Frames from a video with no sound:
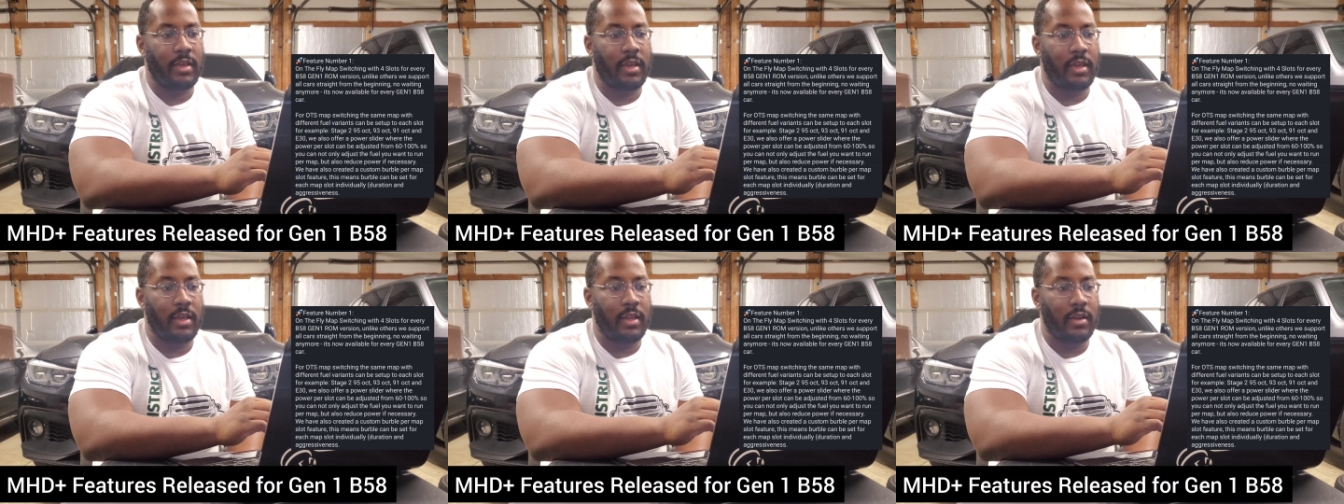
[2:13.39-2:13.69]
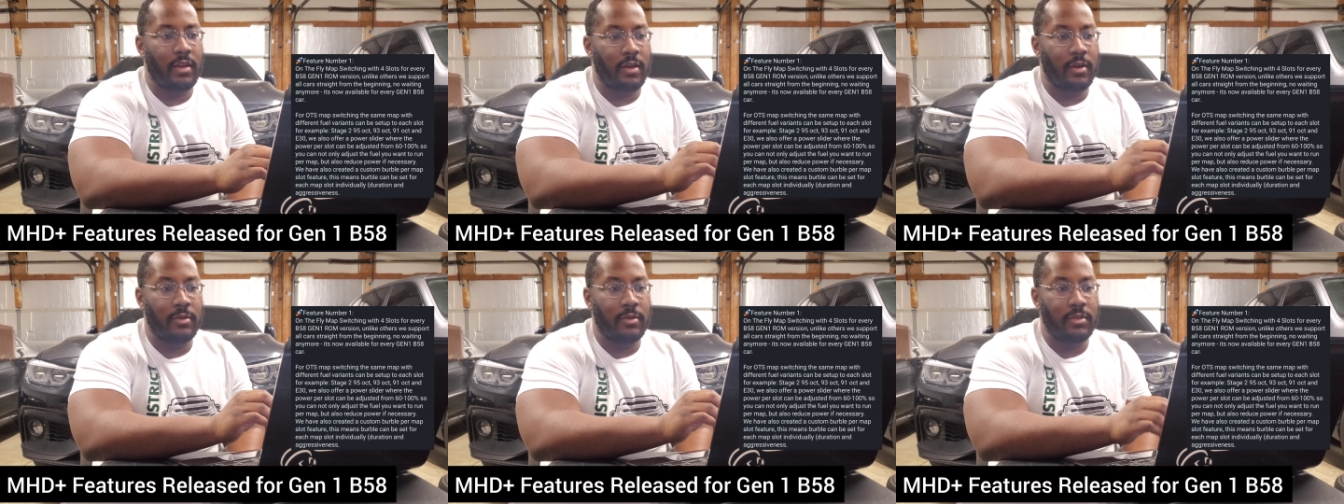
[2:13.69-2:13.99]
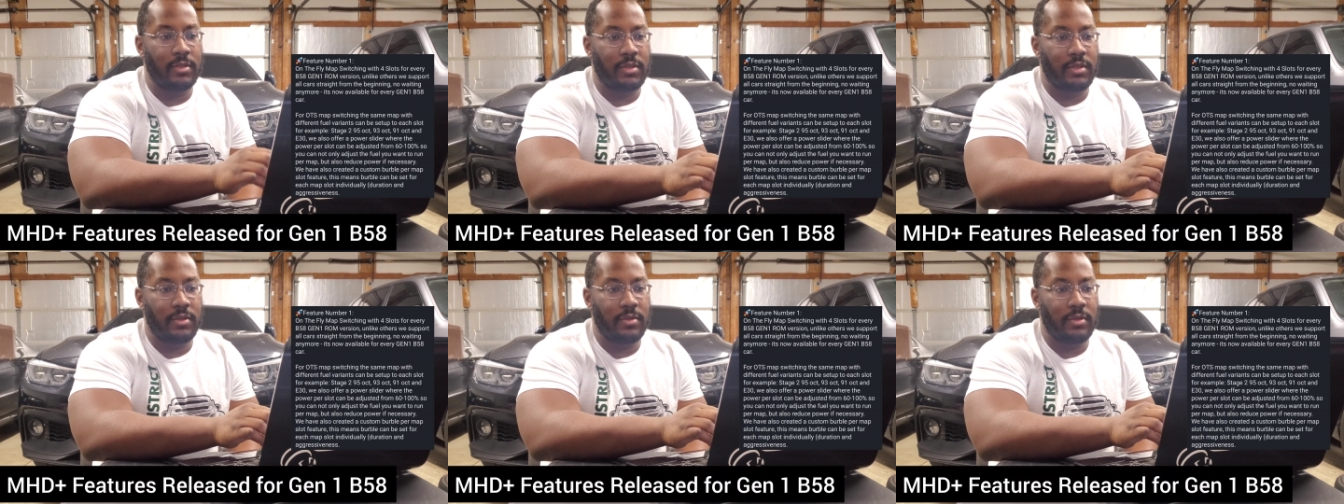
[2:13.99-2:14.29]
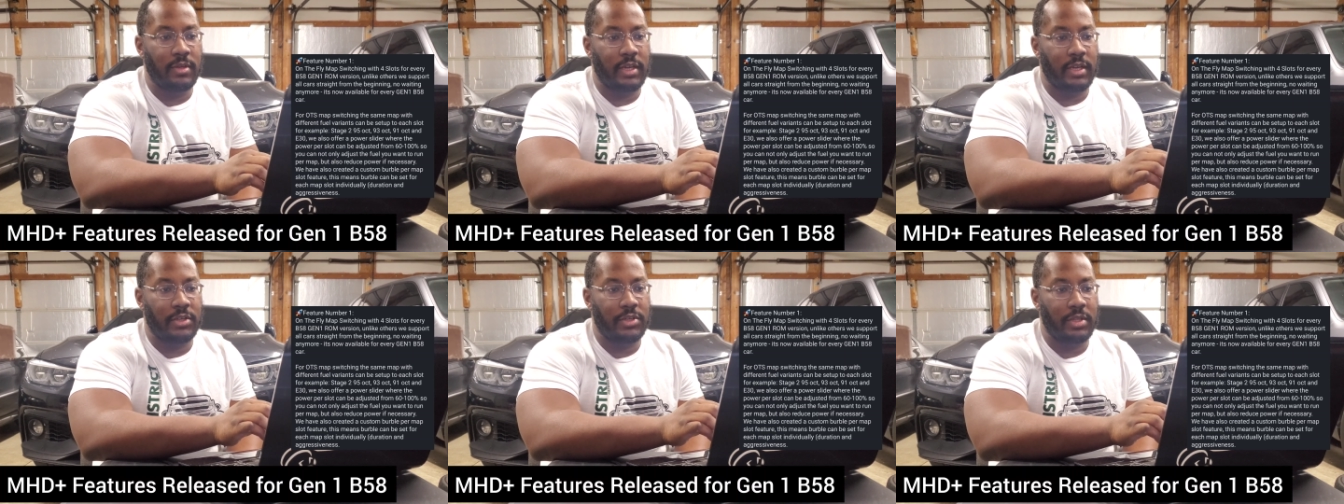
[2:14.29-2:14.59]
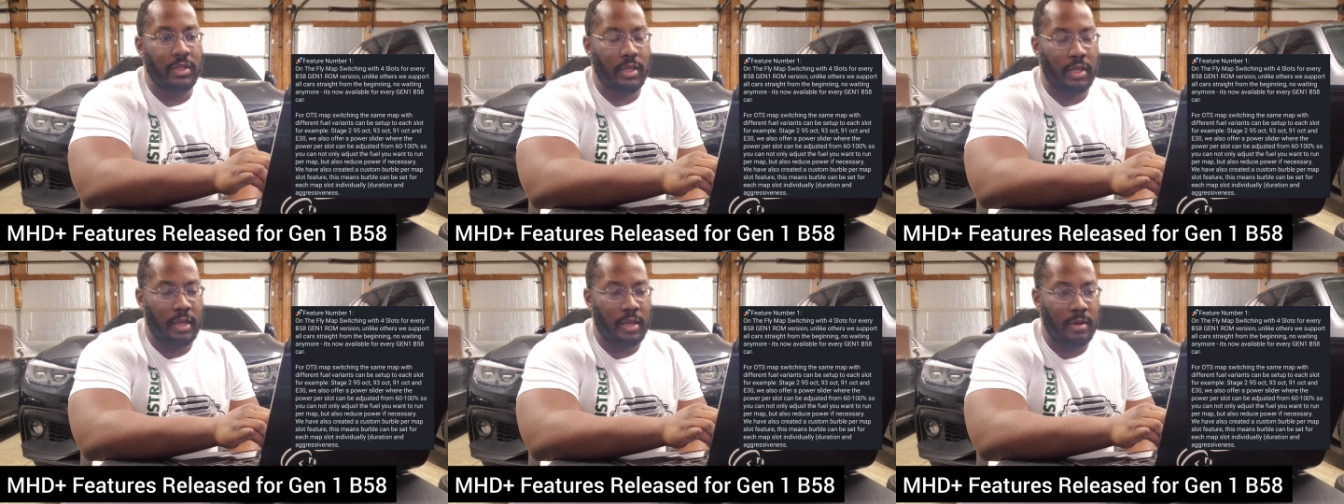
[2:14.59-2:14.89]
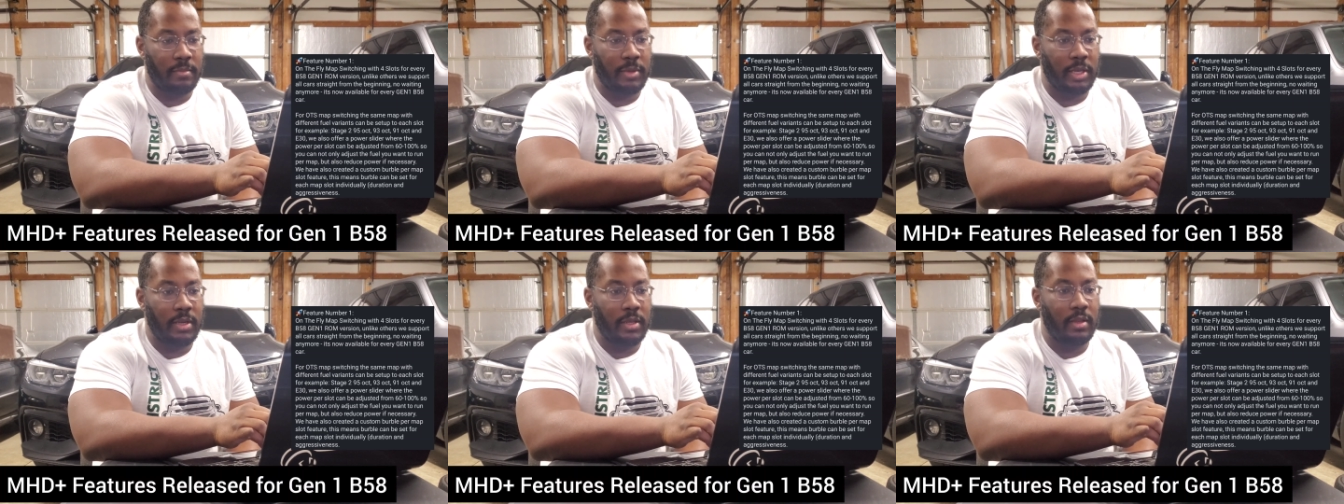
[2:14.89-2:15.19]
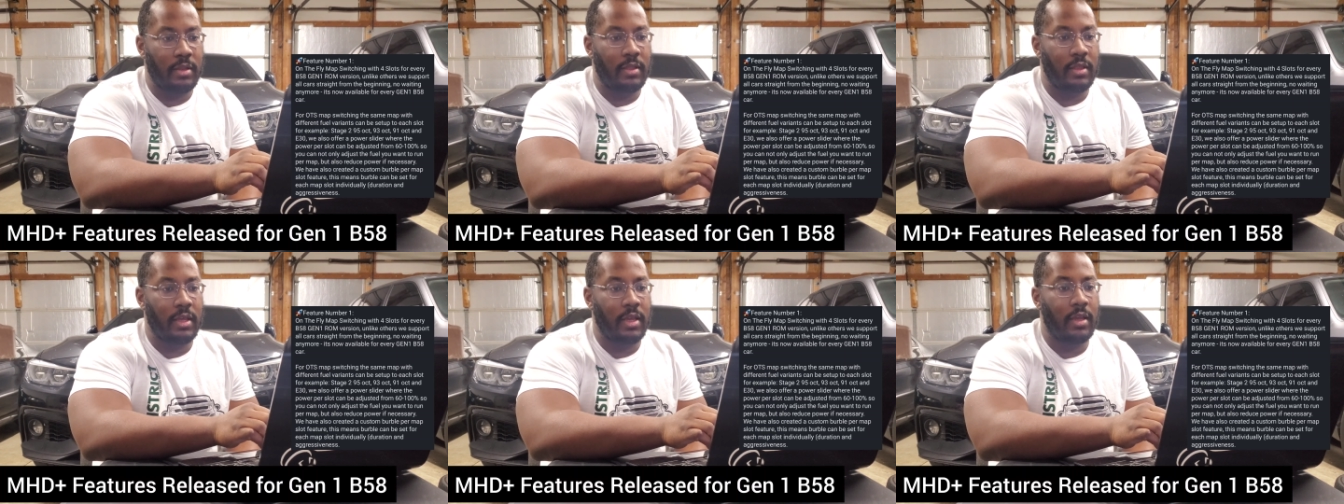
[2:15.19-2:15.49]
and Odin Tuned actually
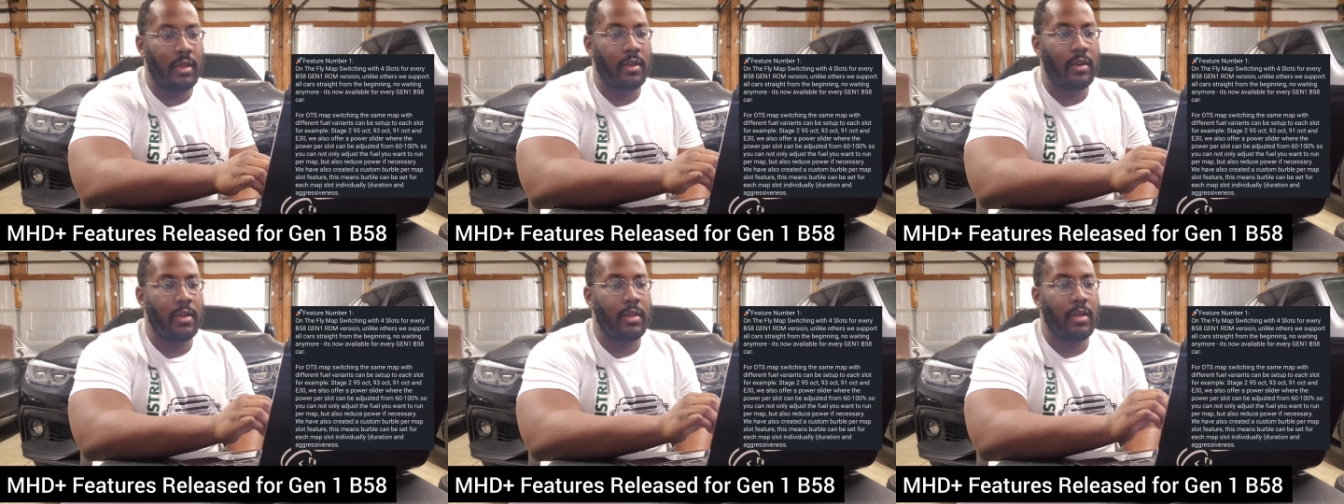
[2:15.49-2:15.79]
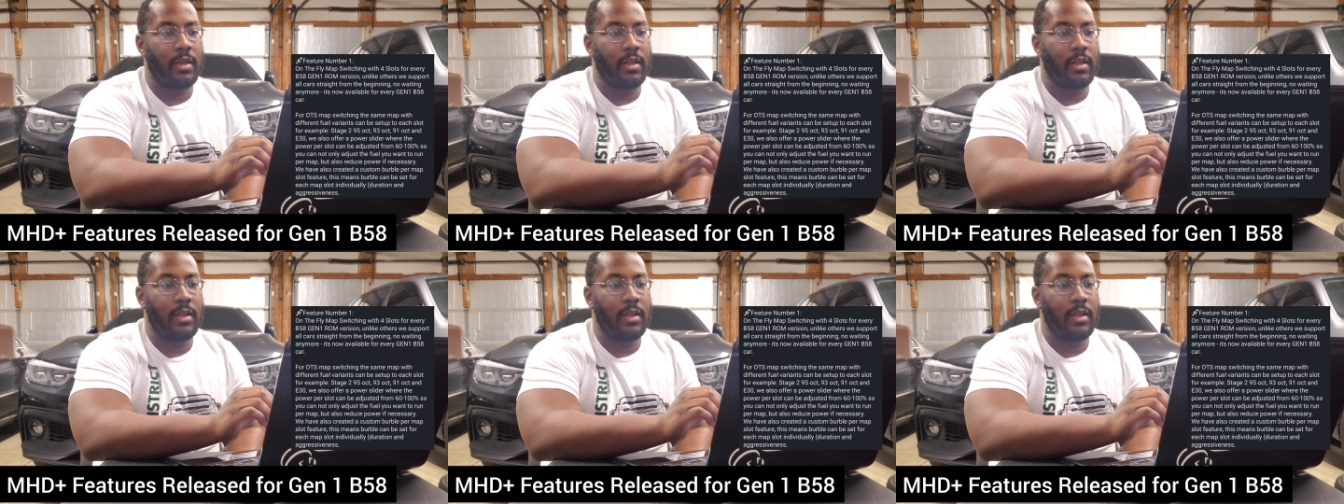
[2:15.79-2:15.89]
commented that